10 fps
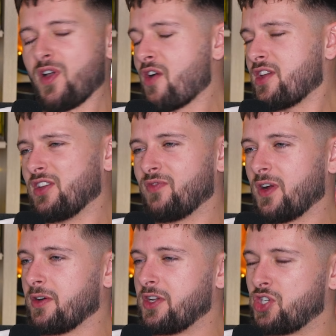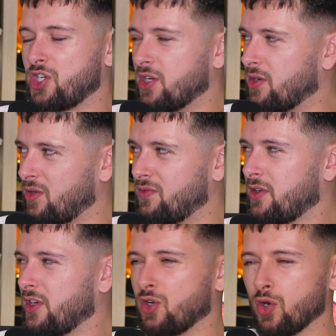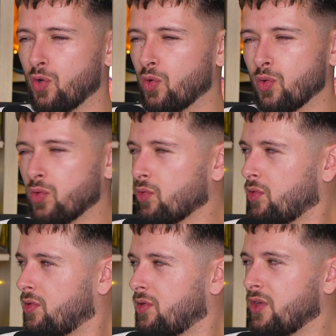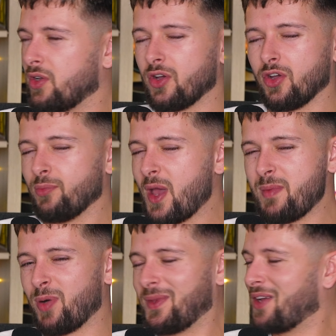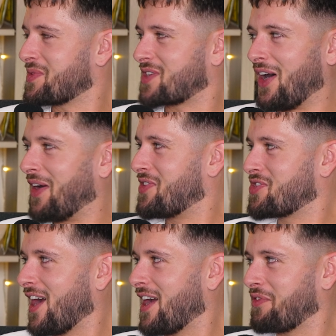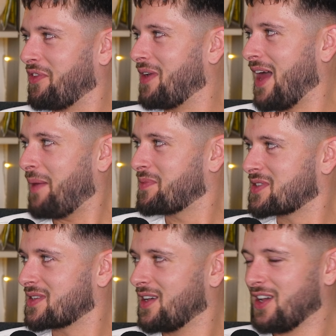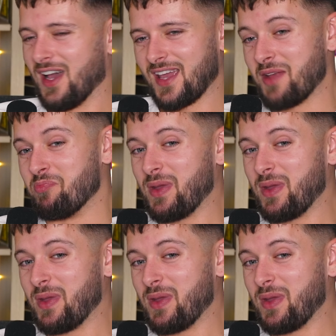very, very chill, very cool. You know, maybe pop down to his karting track, few laps. Nice. Again,